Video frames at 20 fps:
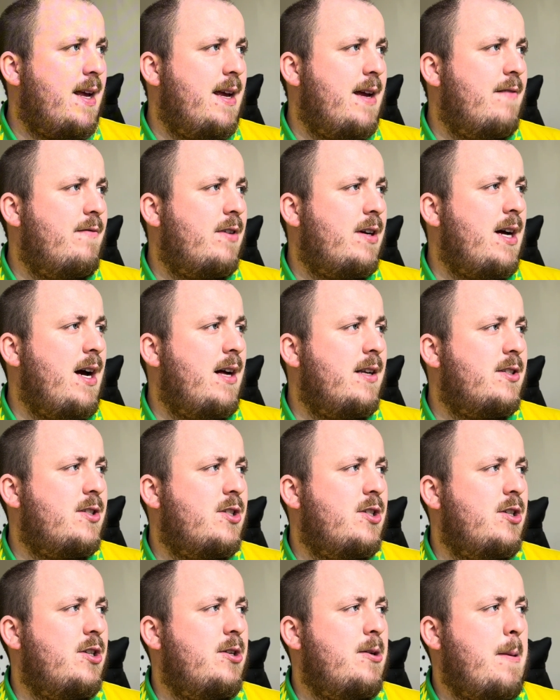In regards
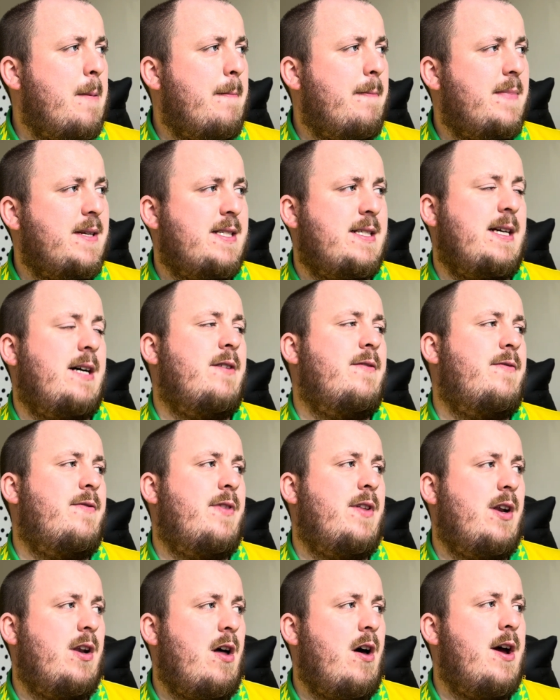to myself,
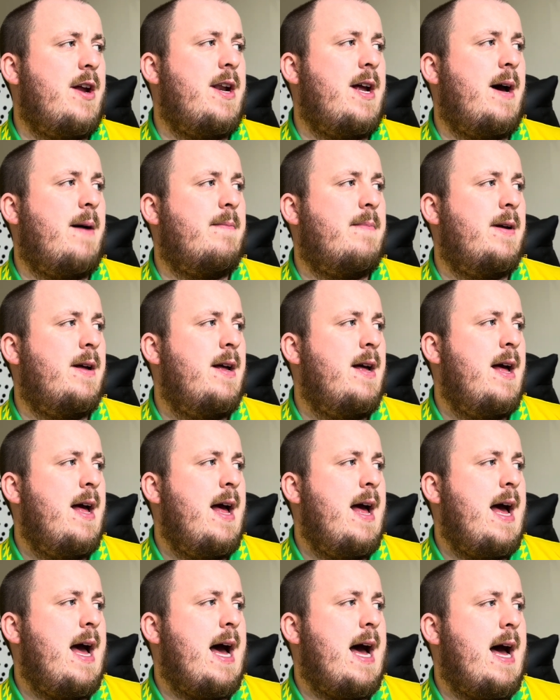the lineup
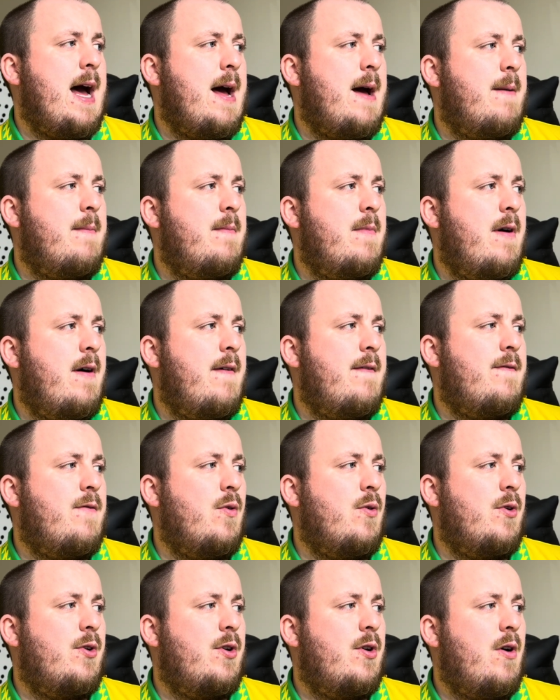
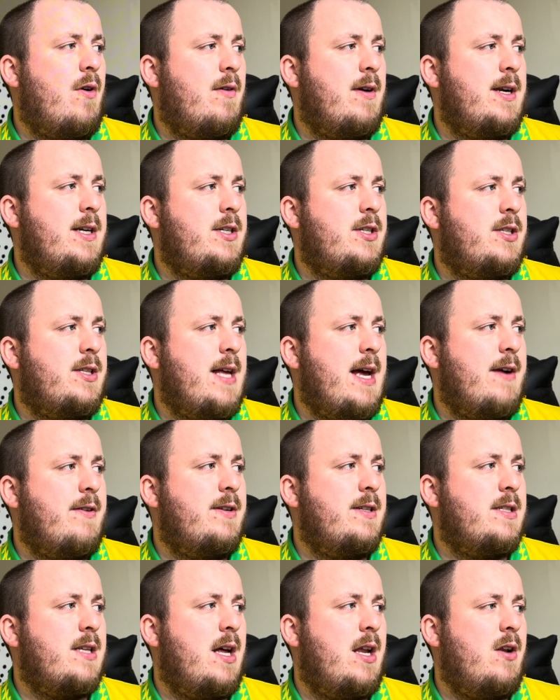for Norwich, there
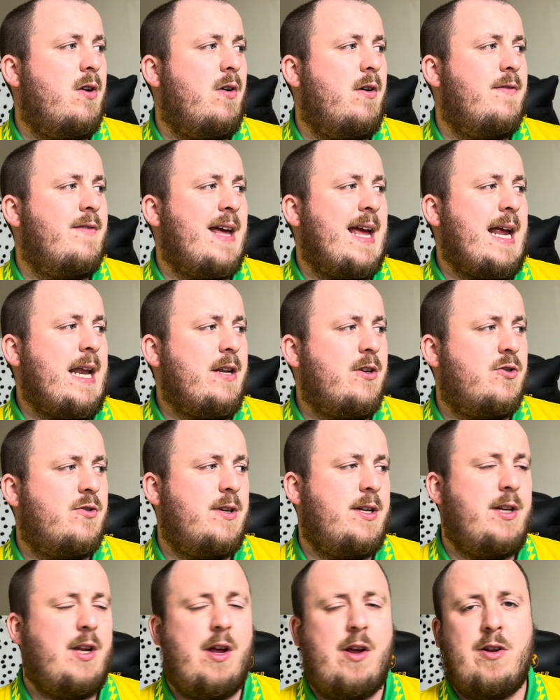is a lot of
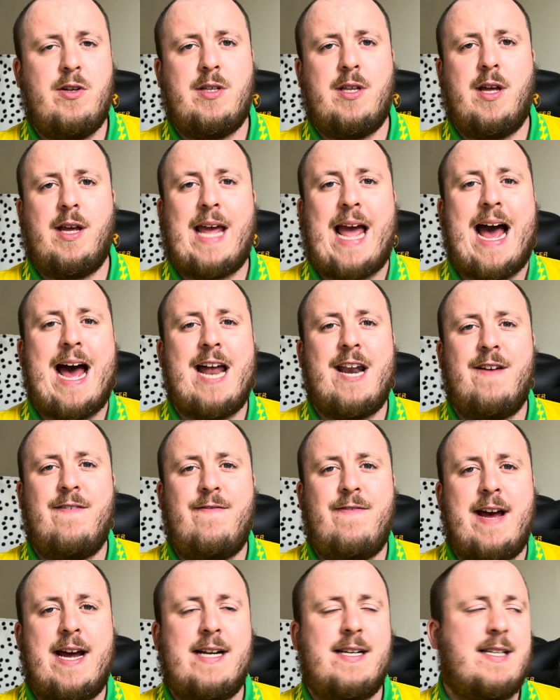injury news that can
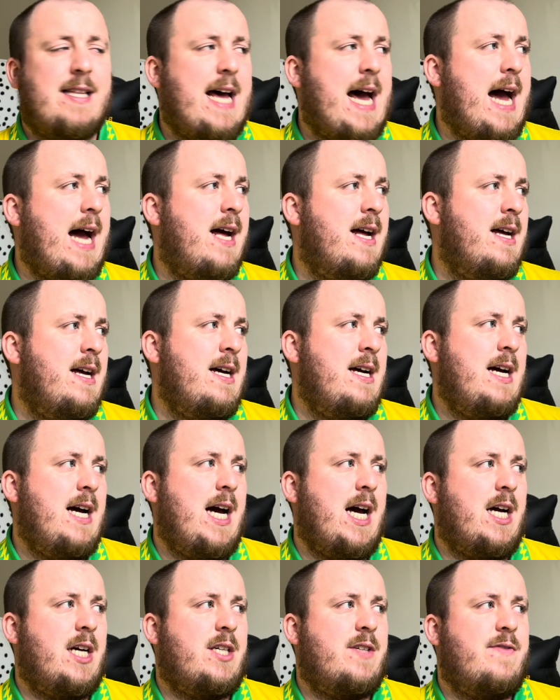affect that.
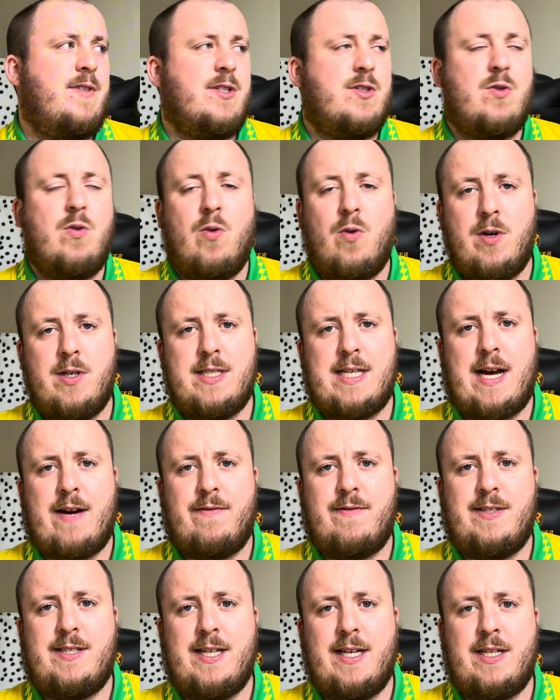Fitzgordon's out
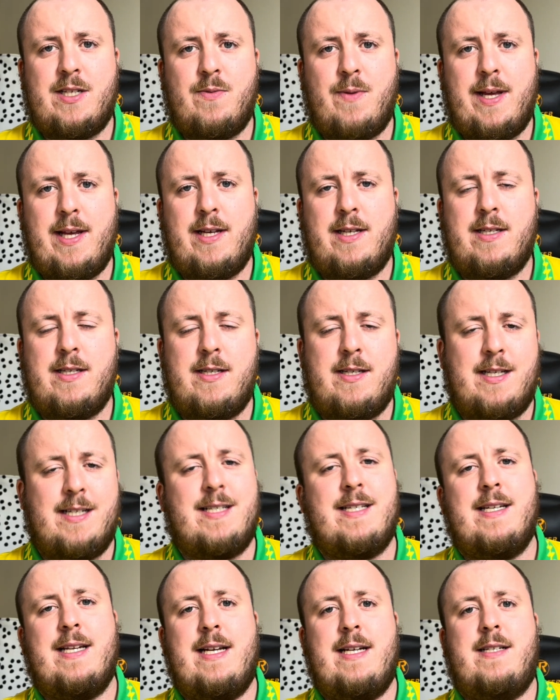for 6 weeks,
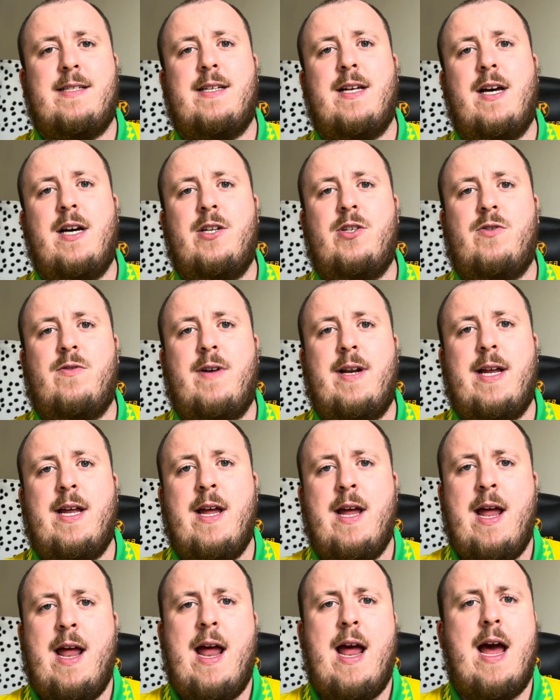doesn't need surgery.
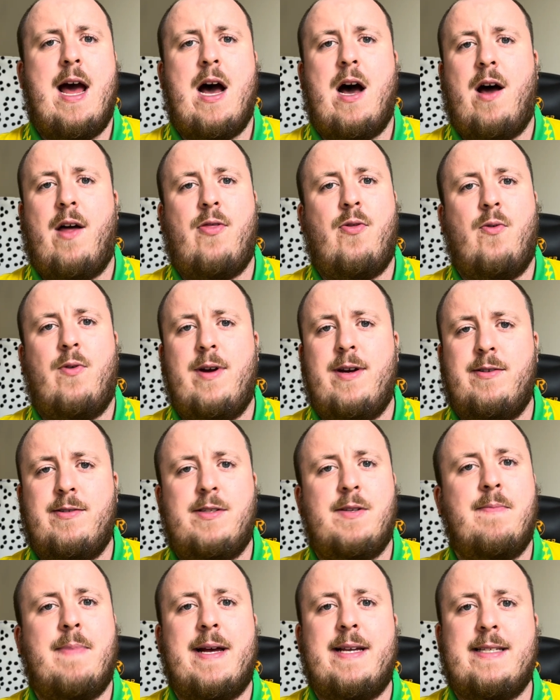I thought it was
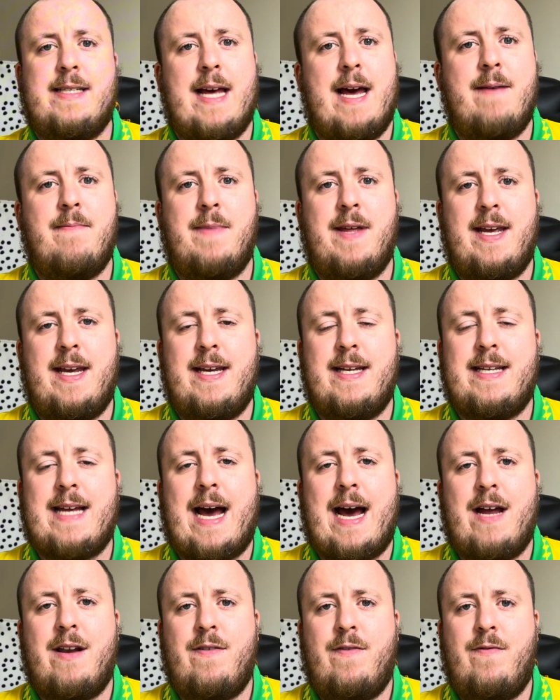the best game that he had
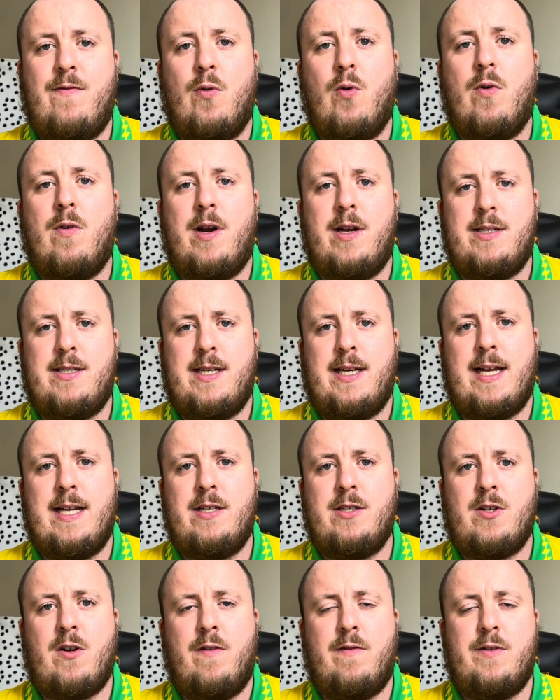had for us
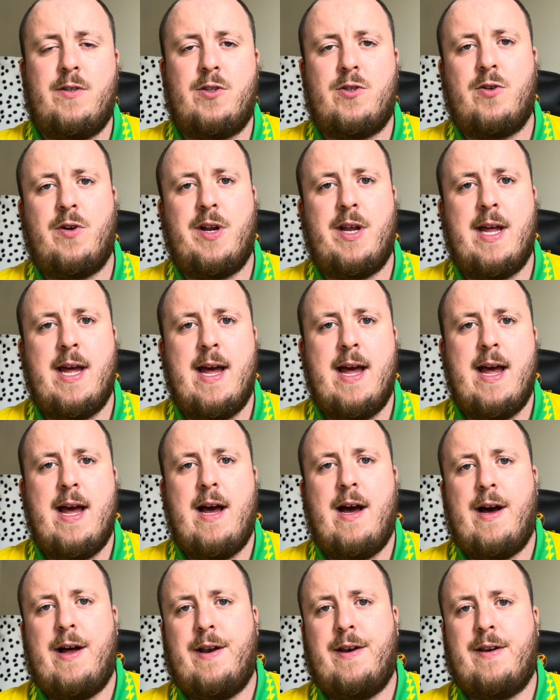against Coventry,
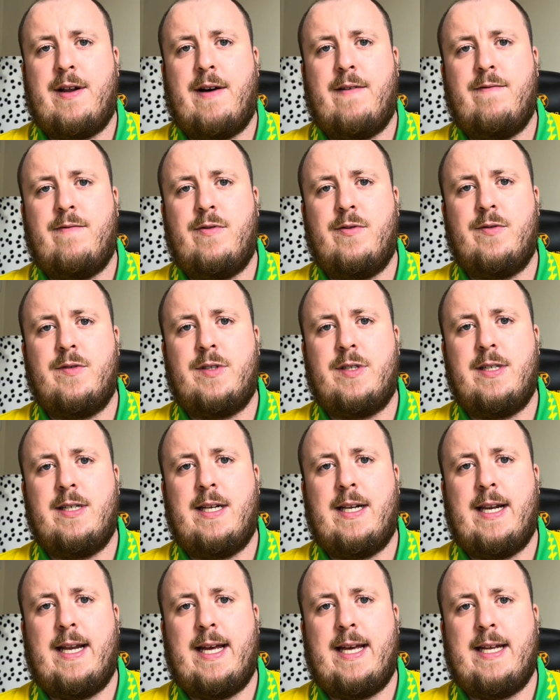and
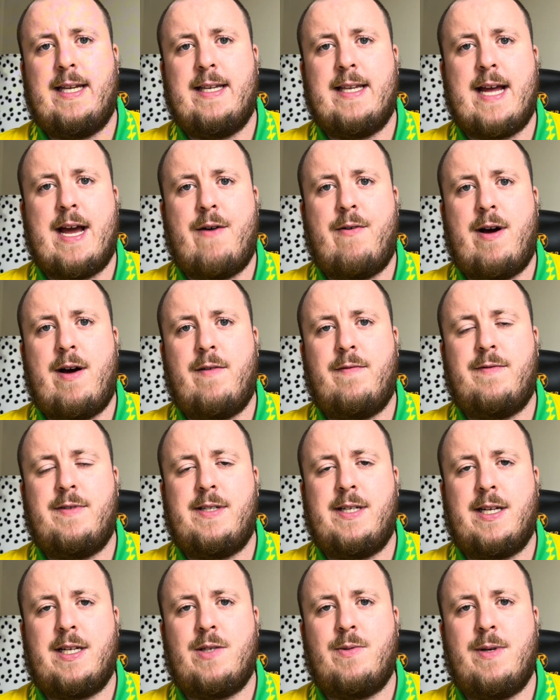unfortunately now out for
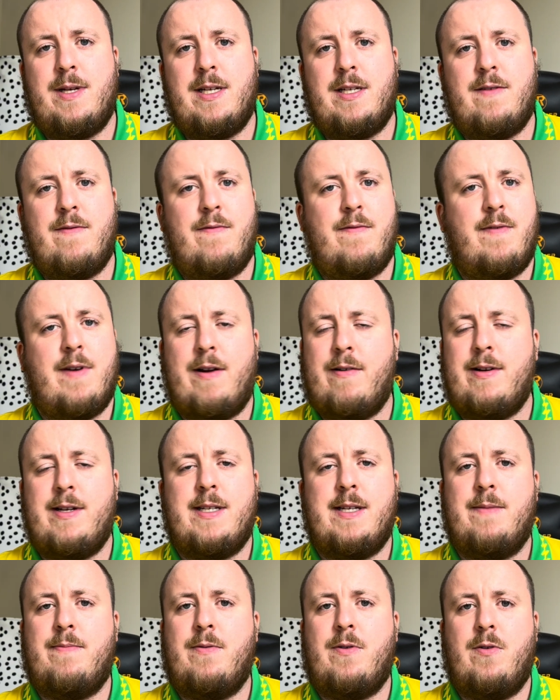6 weeks. Very
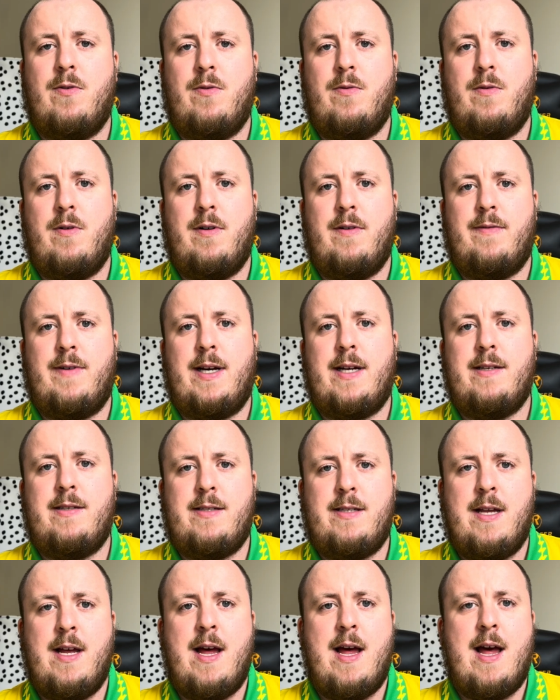typical of
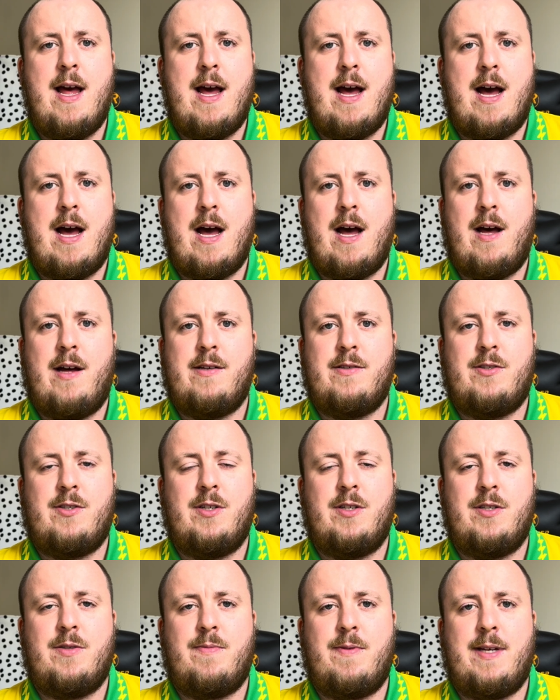us. As
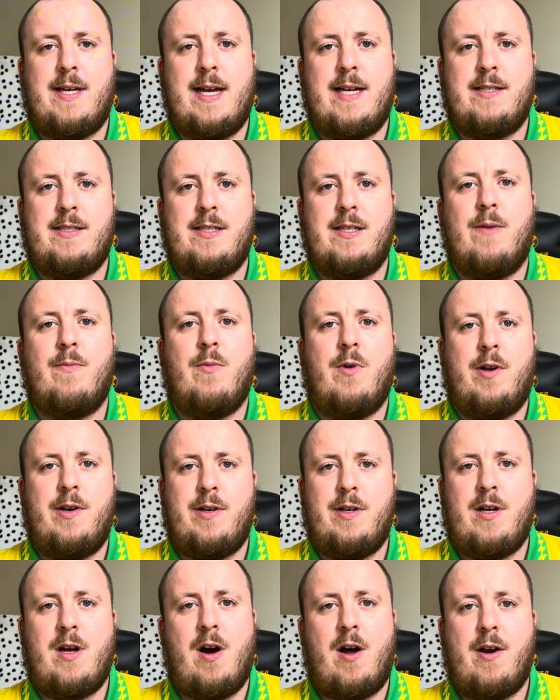soon as we get
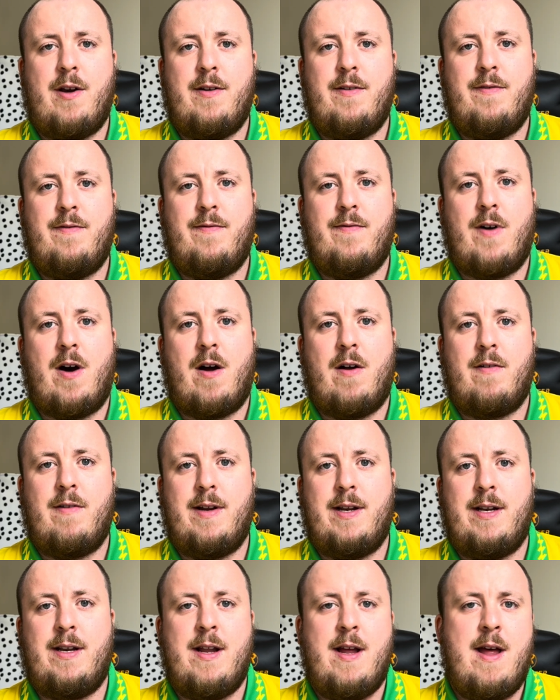someone kind of
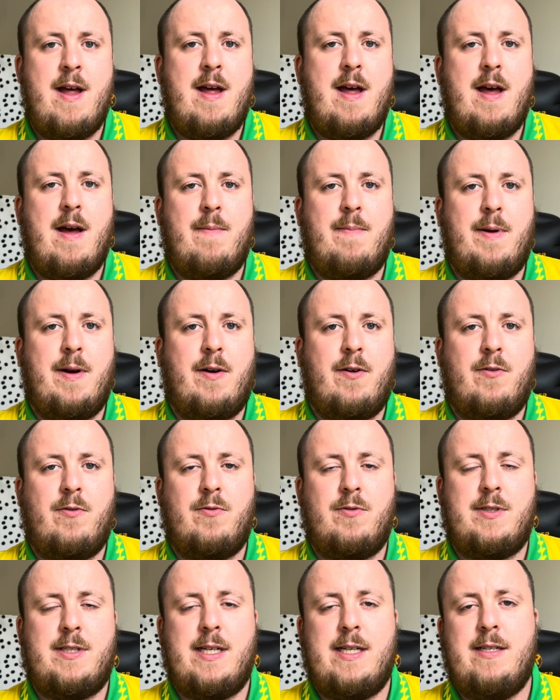firing a bit on
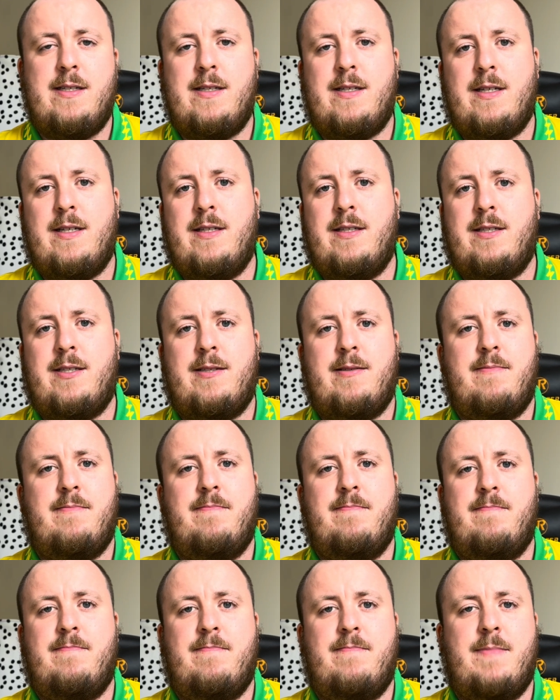all cylinders,
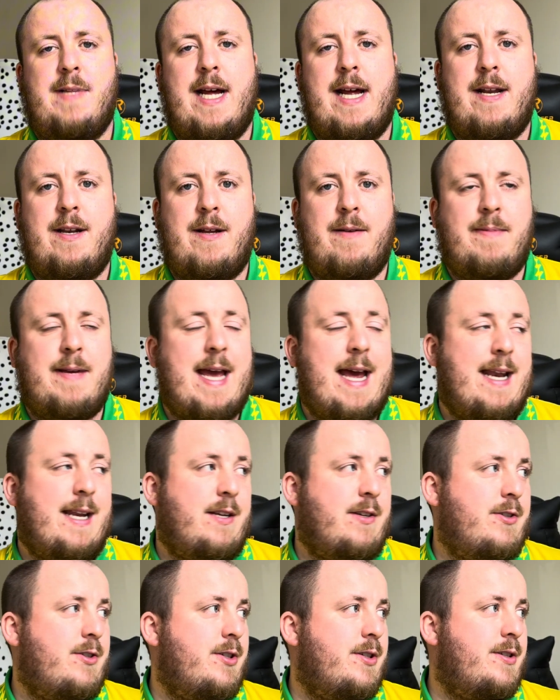they end up getting
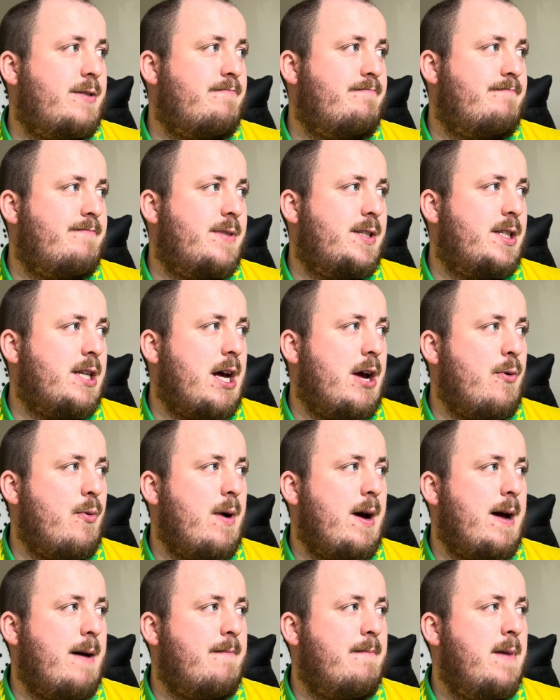injured.
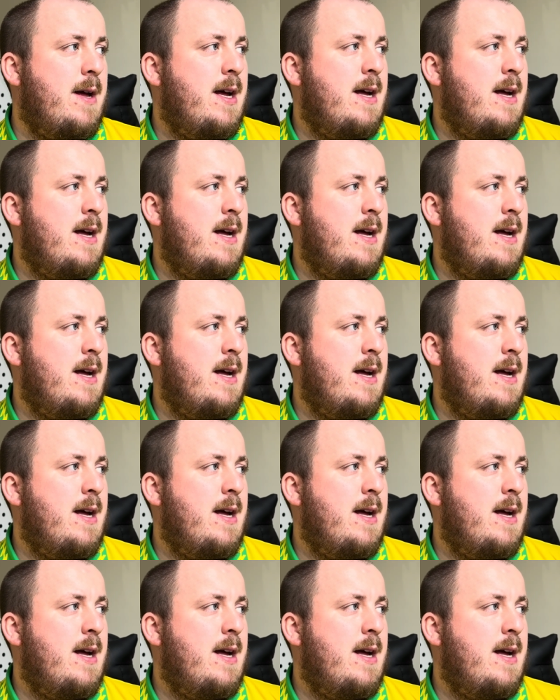So